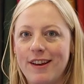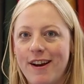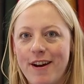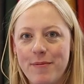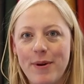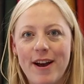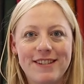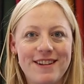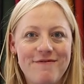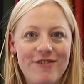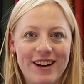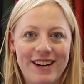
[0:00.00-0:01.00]
I
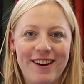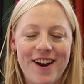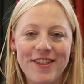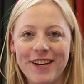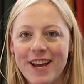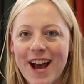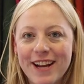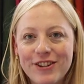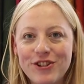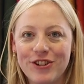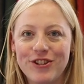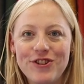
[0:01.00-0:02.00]
personally really like the
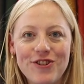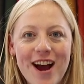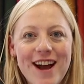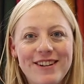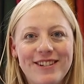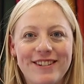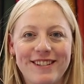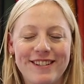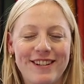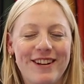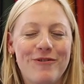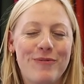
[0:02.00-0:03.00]
extra stretch because
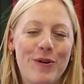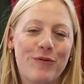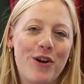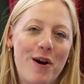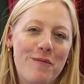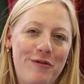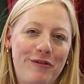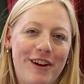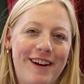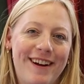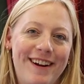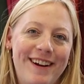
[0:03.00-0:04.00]
it's a little bit of
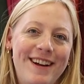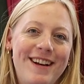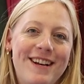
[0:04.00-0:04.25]
comfort,